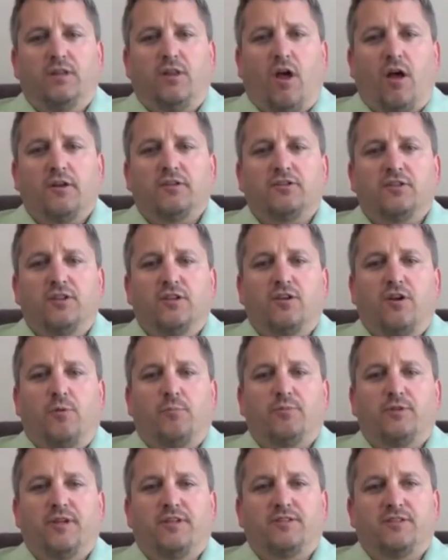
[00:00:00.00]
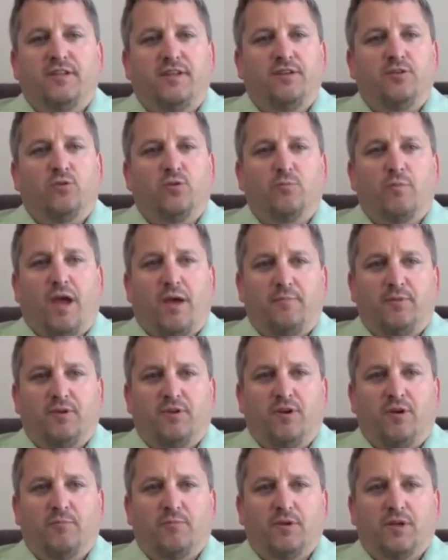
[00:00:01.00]
launched the company as an indoor
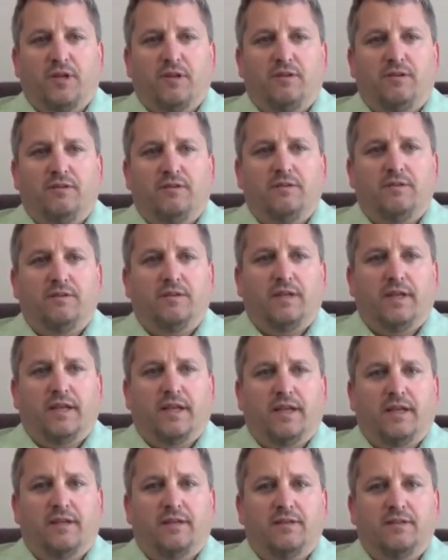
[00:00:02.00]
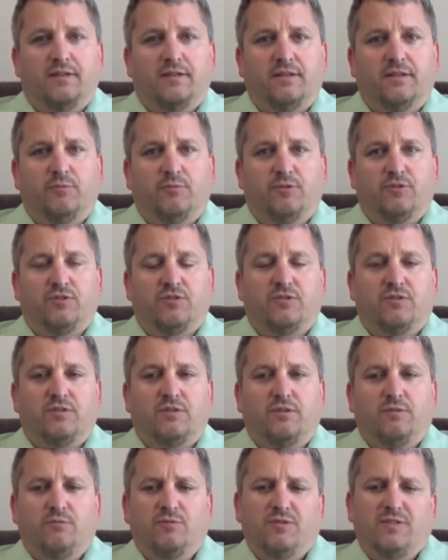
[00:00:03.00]
mapping company, and it was
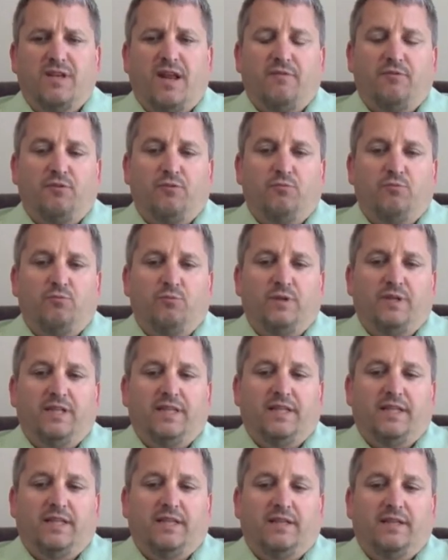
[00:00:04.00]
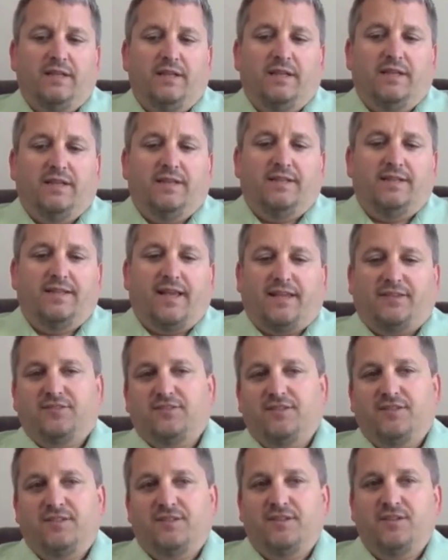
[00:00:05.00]
never really
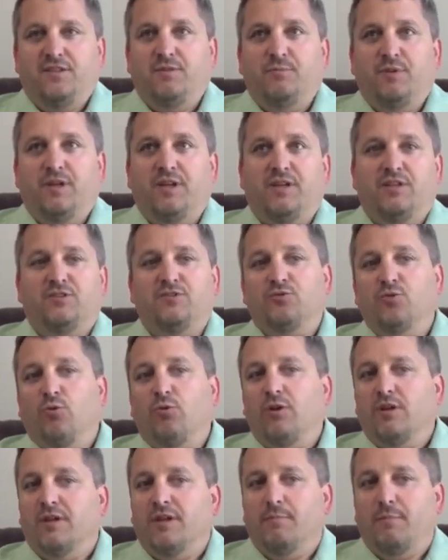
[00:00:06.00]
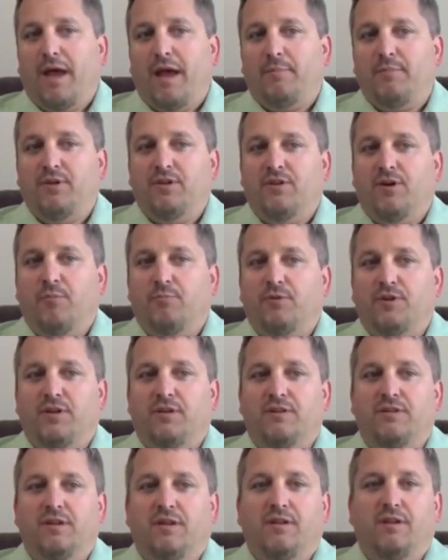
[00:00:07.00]
destined to be solely a mapping company.
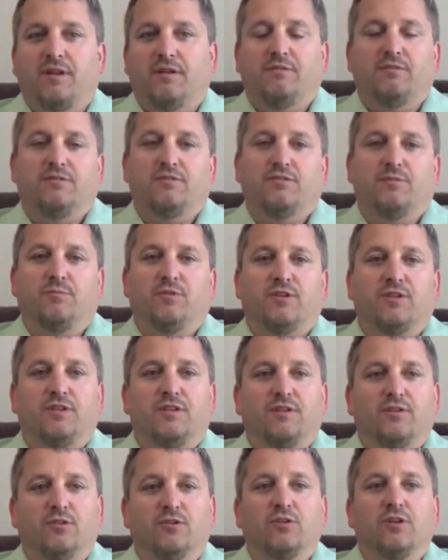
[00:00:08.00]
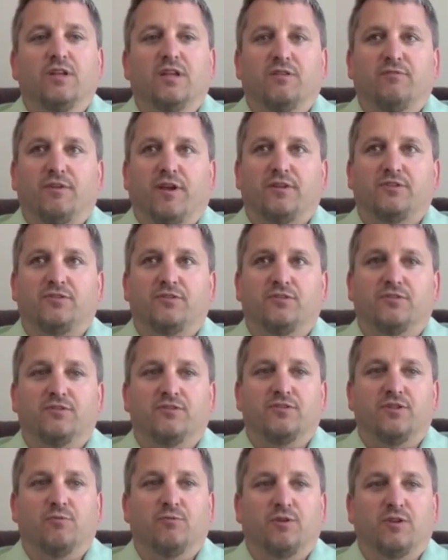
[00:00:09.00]
And some of the early
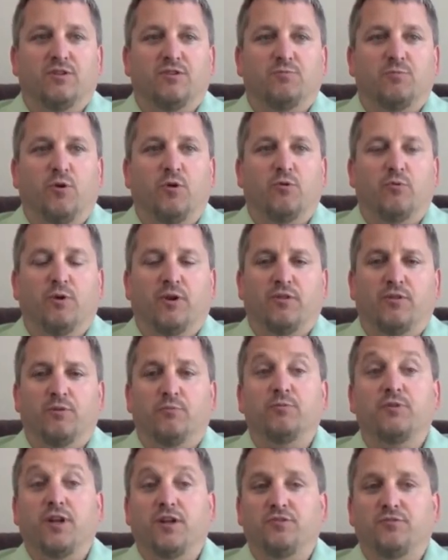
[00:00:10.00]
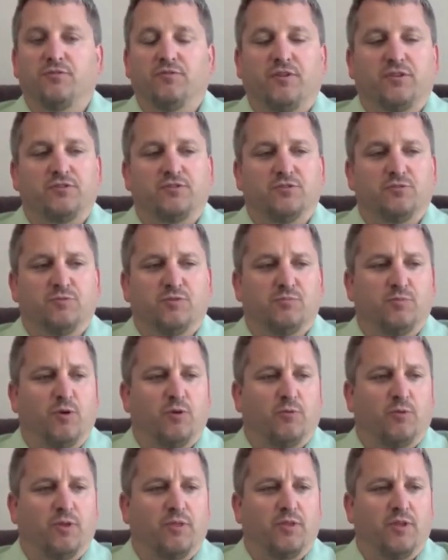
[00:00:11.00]
investors that we spoke with, or potential investors we
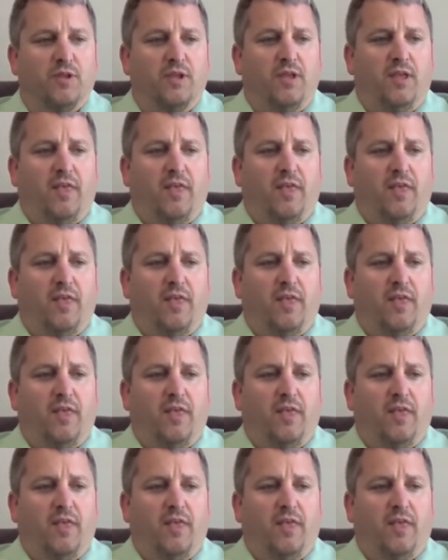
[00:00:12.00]
spoke with,